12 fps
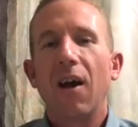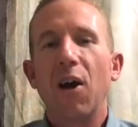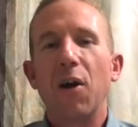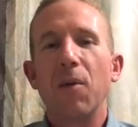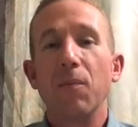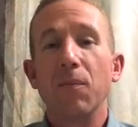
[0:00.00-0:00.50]

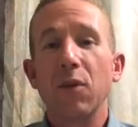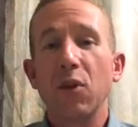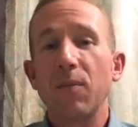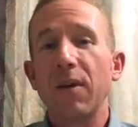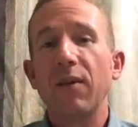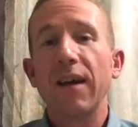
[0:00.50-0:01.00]
You
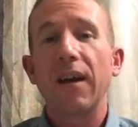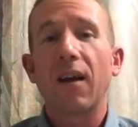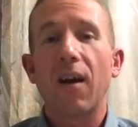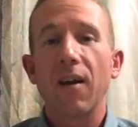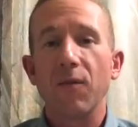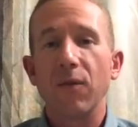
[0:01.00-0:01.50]
could be reading
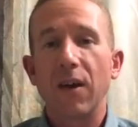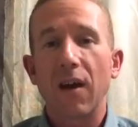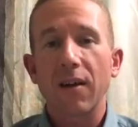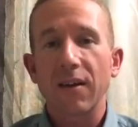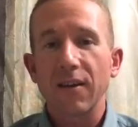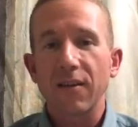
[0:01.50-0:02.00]
Heart of
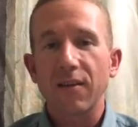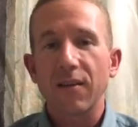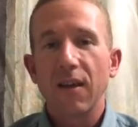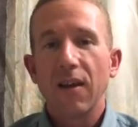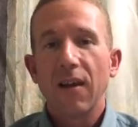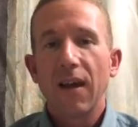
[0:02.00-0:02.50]
Darkness
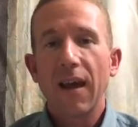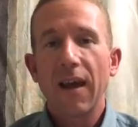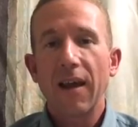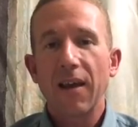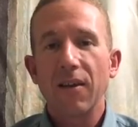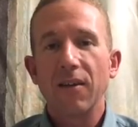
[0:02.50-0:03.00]

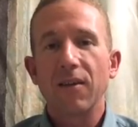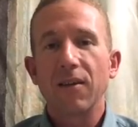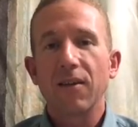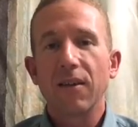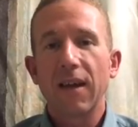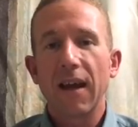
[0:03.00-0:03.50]
and
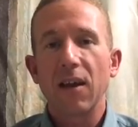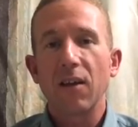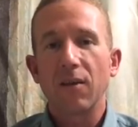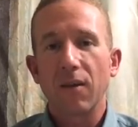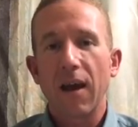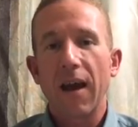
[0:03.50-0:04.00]

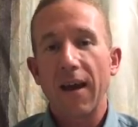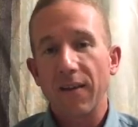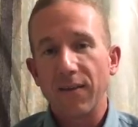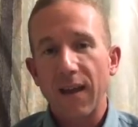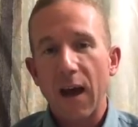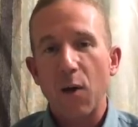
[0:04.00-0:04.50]
getting
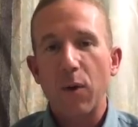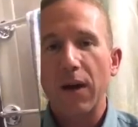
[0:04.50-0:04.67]
ahead that